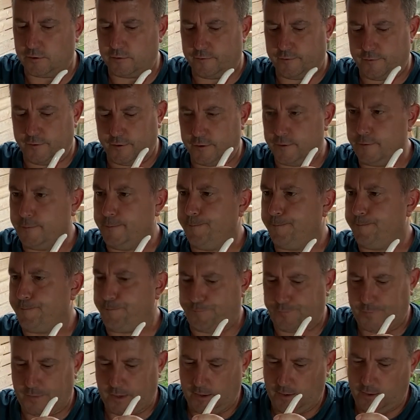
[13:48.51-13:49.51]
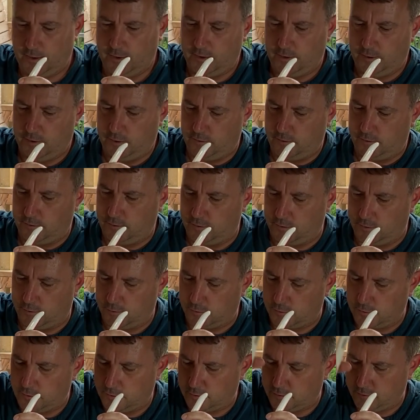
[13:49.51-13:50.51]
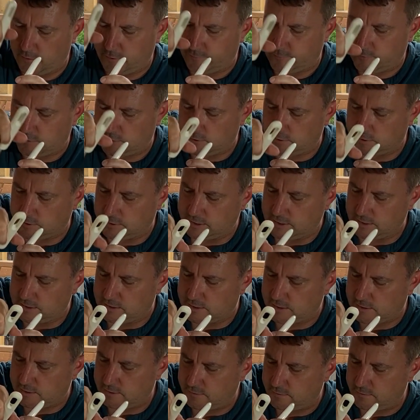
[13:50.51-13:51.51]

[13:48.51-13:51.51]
for you, you know, I love to just eat it.